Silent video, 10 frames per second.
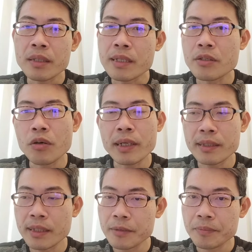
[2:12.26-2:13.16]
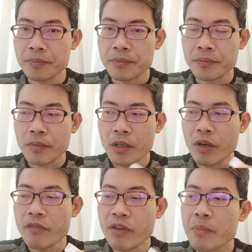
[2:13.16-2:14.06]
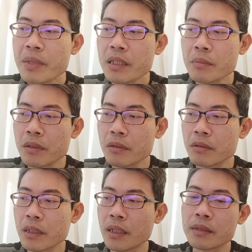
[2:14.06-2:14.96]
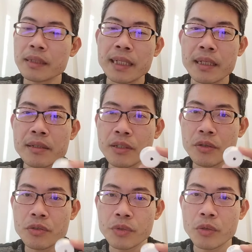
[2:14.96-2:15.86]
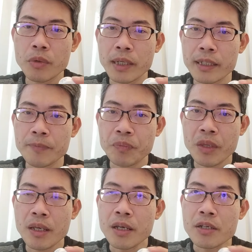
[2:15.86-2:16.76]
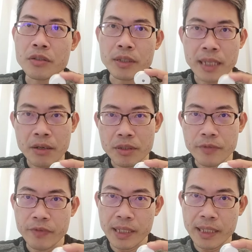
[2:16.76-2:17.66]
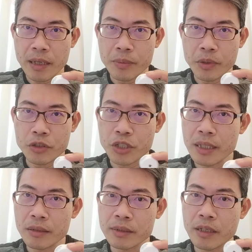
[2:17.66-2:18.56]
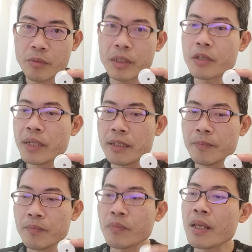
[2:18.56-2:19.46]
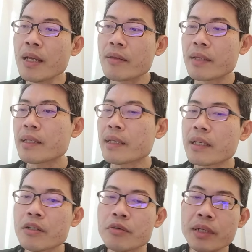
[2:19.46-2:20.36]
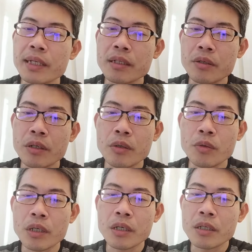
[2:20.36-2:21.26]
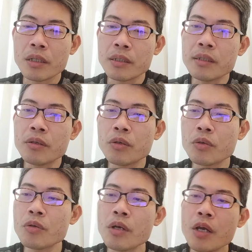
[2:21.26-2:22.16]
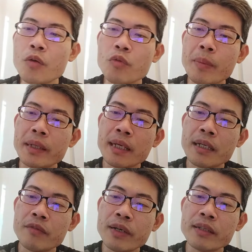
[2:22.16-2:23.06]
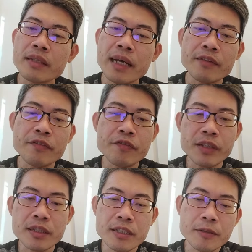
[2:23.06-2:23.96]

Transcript: That's all I did. Alright, very minimal technical skills required. So adults, if you can help your child, that would be great. Then they can create a little hole whereby they get a very tight fit.